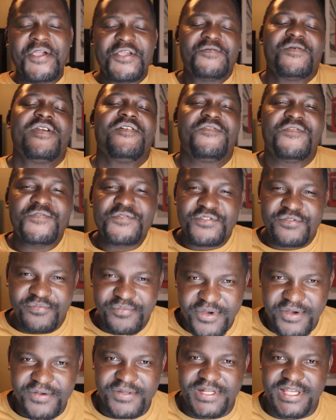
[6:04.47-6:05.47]
You're a
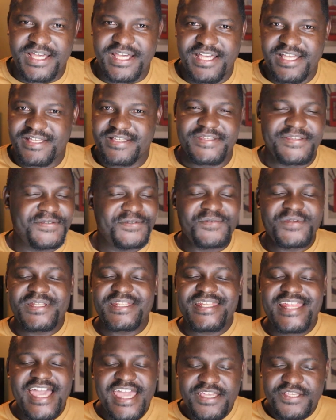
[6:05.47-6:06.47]
footballer, you're a
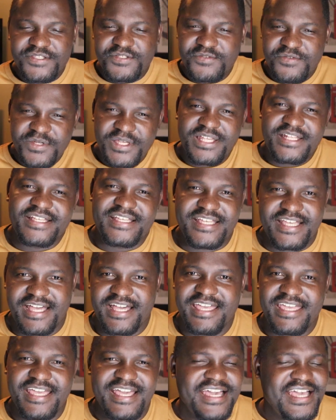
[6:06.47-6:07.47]
nice looking
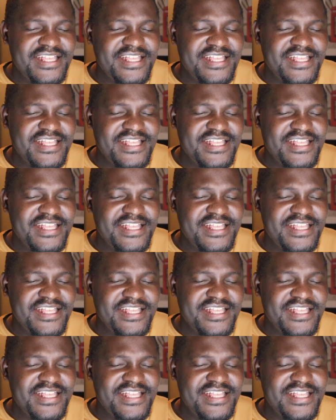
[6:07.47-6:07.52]
guy,